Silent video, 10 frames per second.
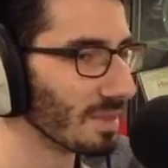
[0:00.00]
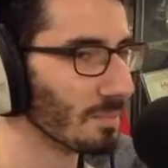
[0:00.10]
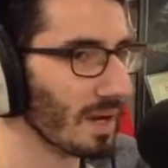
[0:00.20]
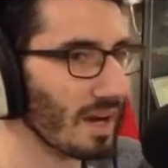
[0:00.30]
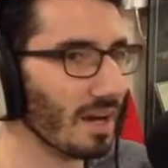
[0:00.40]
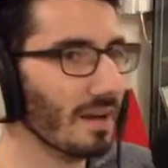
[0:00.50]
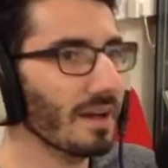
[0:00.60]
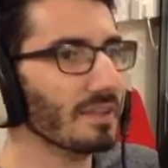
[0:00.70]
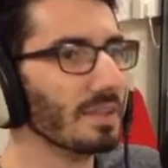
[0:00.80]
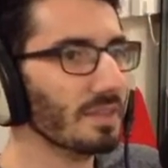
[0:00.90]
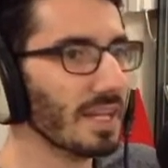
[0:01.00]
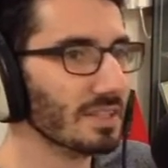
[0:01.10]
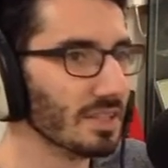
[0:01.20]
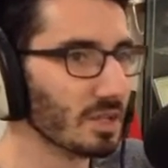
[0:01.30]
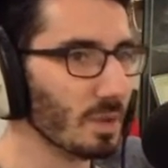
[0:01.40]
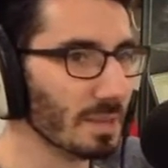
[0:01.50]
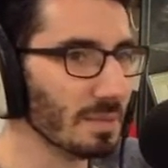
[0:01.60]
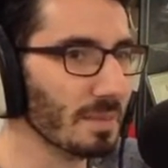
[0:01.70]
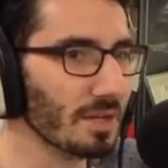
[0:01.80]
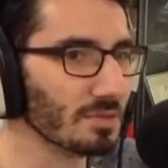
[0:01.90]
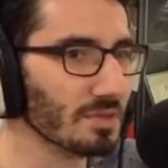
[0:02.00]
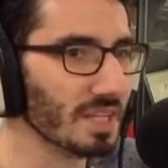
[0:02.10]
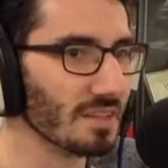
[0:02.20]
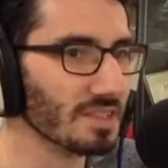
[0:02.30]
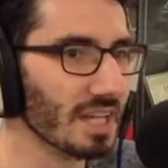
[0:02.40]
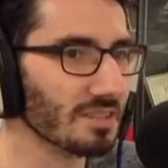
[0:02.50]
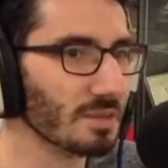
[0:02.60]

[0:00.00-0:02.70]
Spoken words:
But the thing that got me the most was the other day.